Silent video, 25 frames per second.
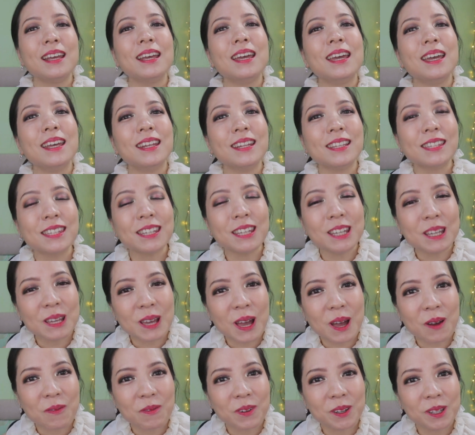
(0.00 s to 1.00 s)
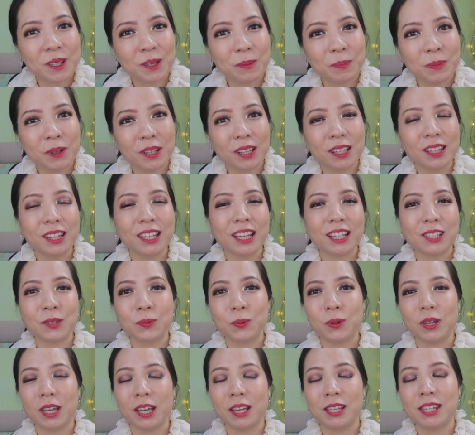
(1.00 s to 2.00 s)
It is inevitable that
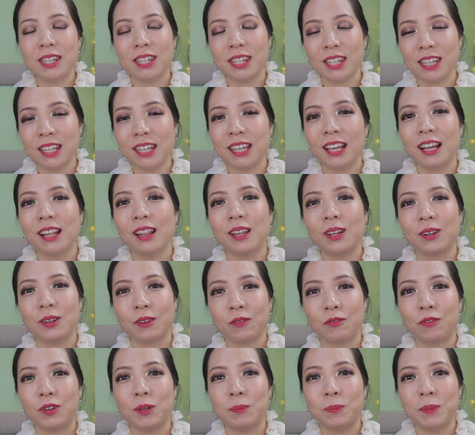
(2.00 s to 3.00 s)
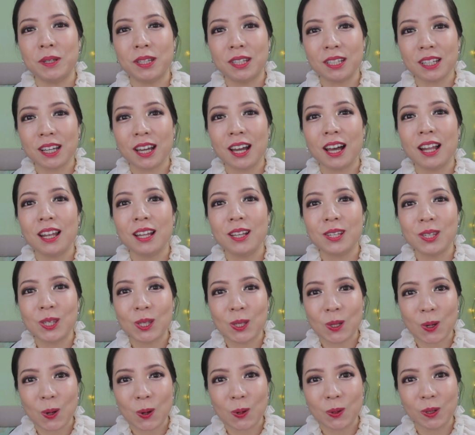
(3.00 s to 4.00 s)
we see a lot of repeated color
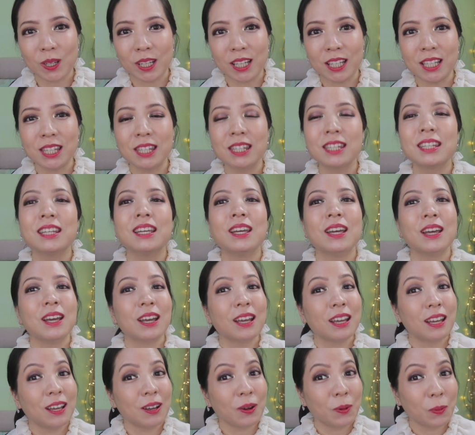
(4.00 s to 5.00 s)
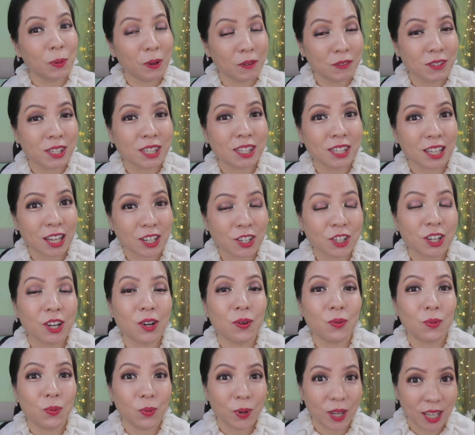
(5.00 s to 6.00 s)
stories with such a
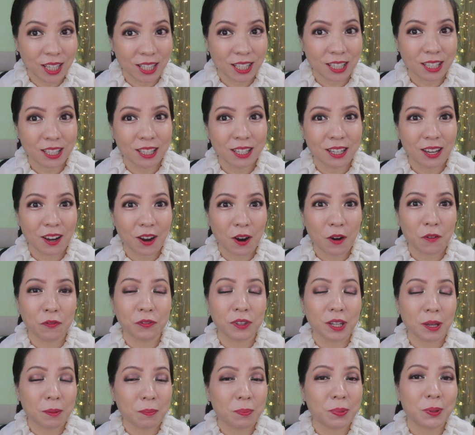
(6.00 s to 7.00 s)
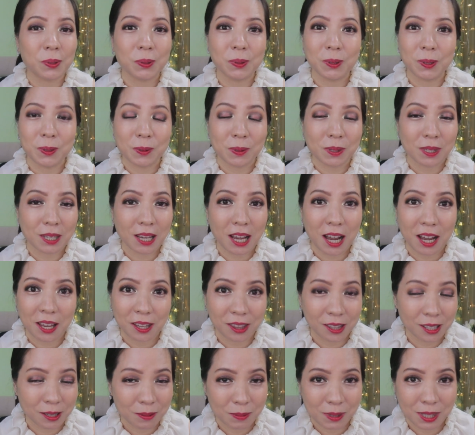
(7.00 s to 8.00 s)
rate of them producing
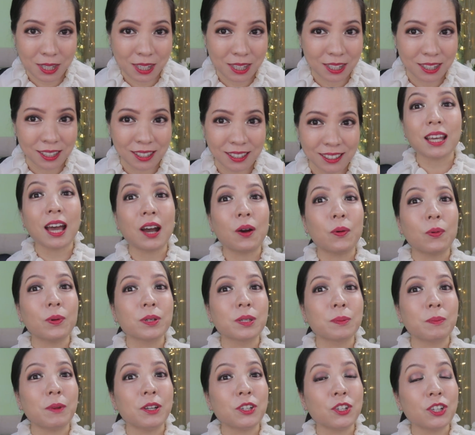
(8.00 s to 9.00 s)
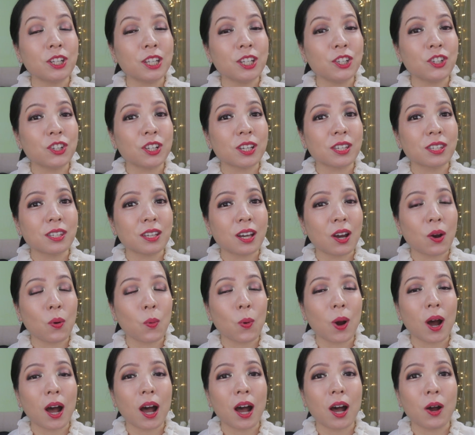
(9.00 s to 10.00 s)
items. I was mentioning just now
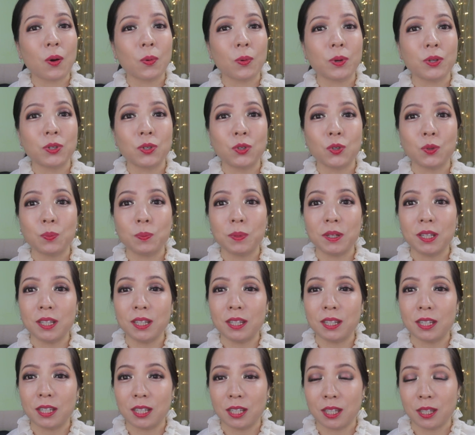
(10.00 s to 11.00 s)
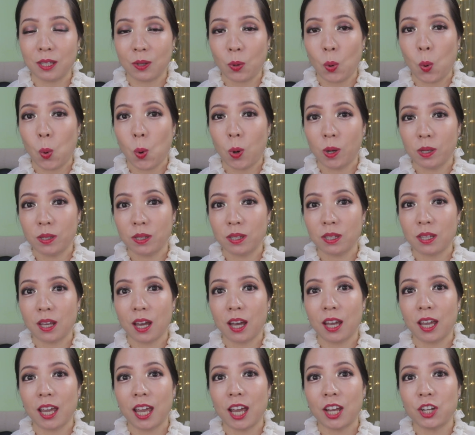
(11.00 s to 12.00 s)
while I was duping this quartz,
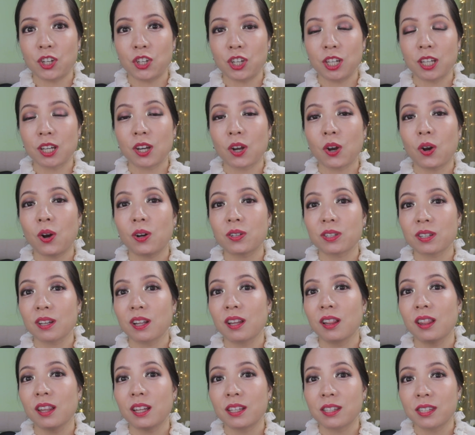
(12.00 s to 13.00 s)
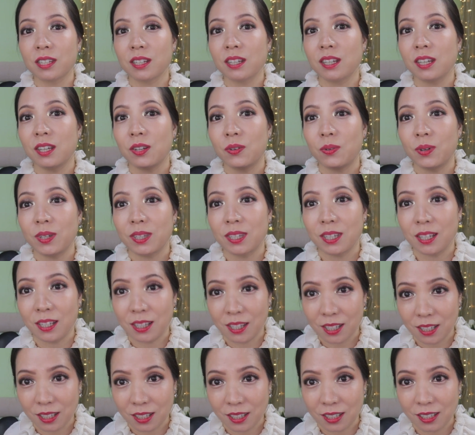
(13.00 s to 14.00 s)
I actually got a little
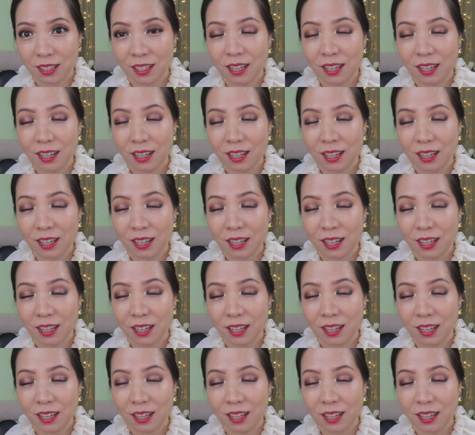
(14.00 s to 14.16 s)
irritated.